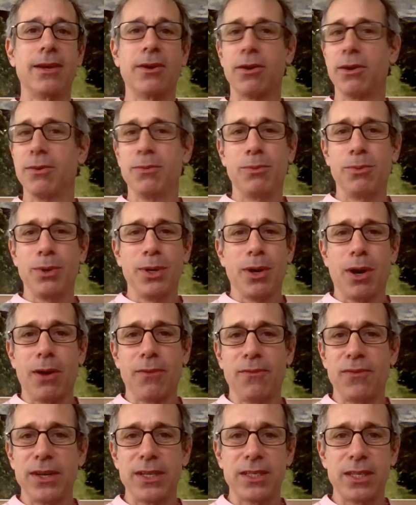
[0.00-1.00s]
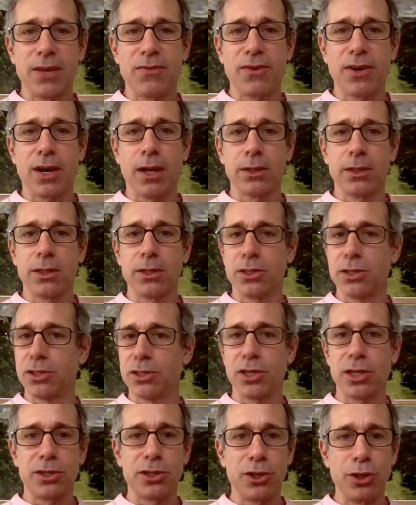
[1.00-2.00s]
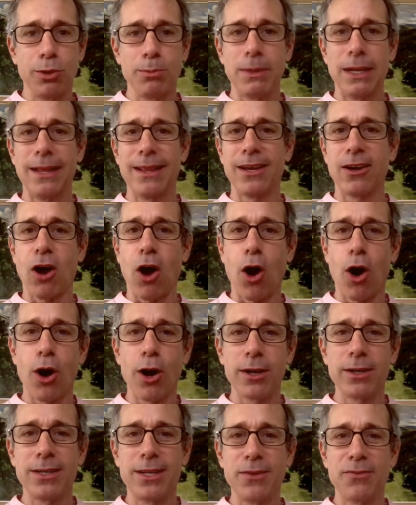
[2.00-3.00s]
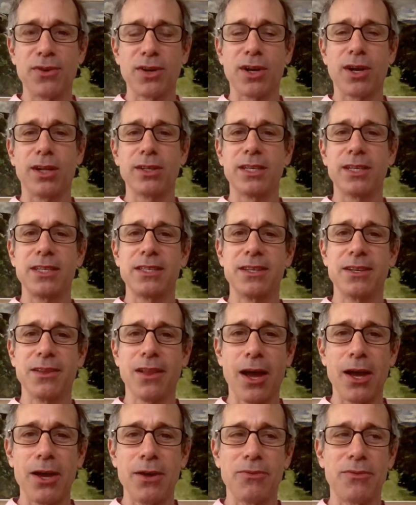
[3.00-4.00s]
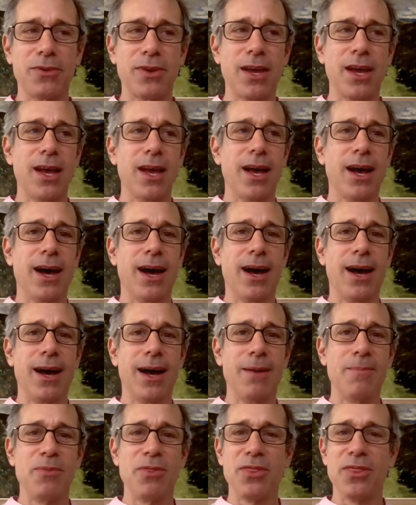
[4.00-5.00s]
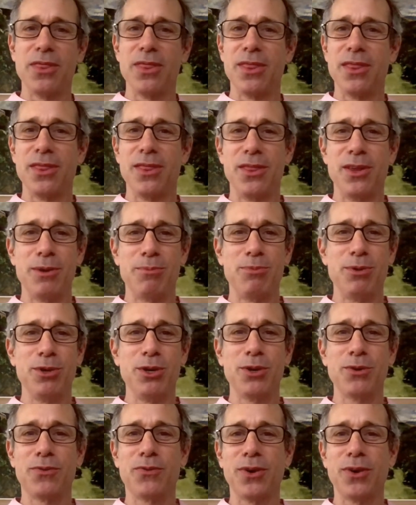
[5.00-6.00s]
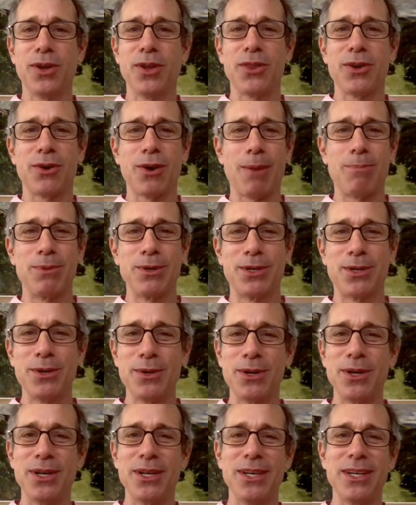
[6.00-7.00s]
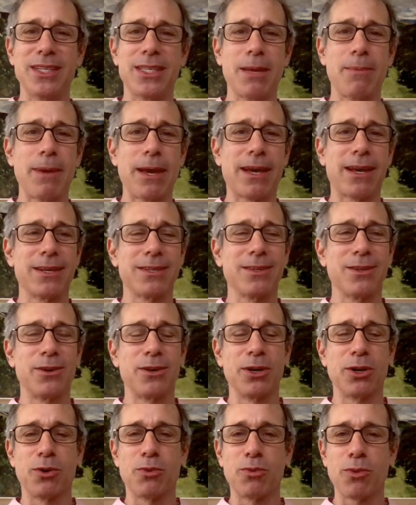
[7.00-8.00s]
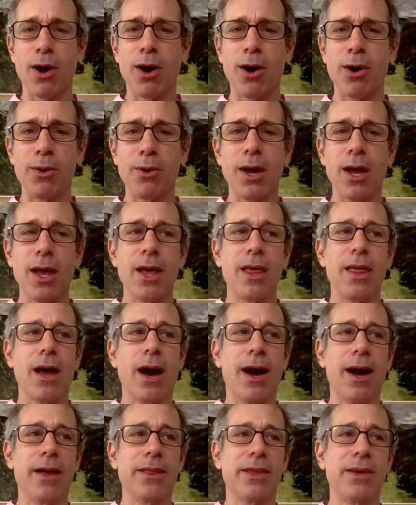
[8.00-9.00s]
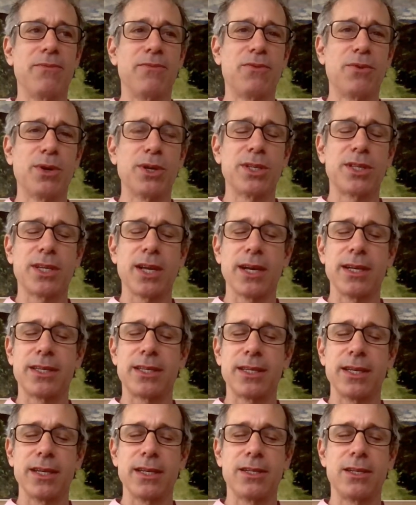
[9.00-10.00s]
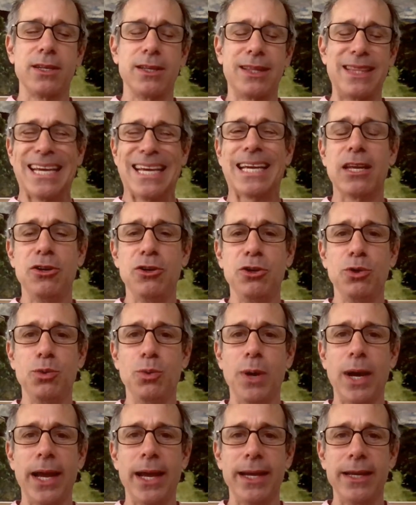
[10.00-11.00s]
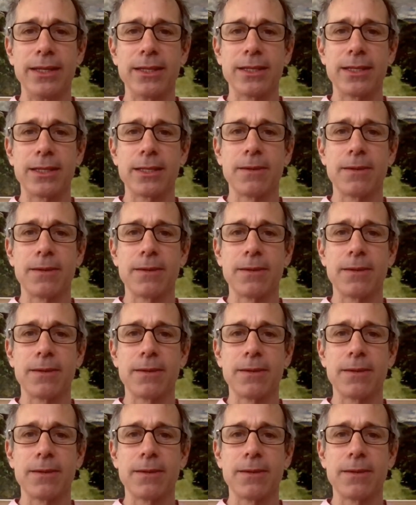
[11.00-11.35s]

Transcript: We all face difficulties. It's just human. There are difficulties in life. They're beautiful. They're opportunities. They make us learn and grow. They force us to think in new ways.